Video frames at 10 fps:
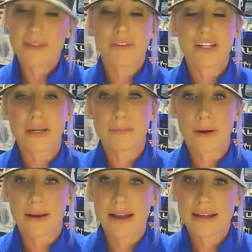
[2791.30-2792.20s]
Fishing
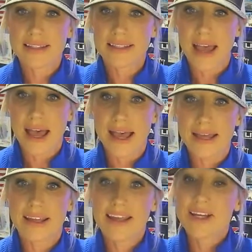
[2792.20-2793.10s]
Products,
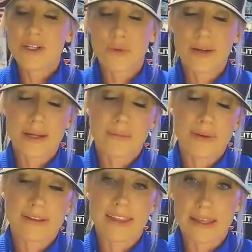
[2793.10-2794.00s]
I joined up
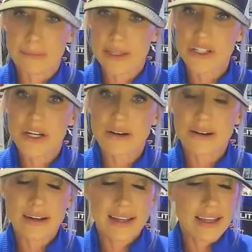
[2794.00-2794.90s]
with them this
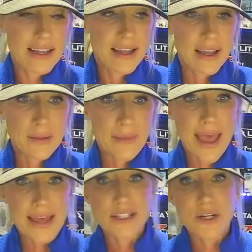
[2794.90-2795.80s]
year.
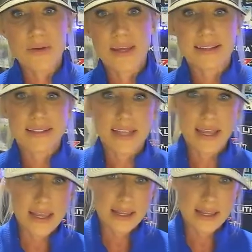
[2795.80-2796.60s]
As you can see,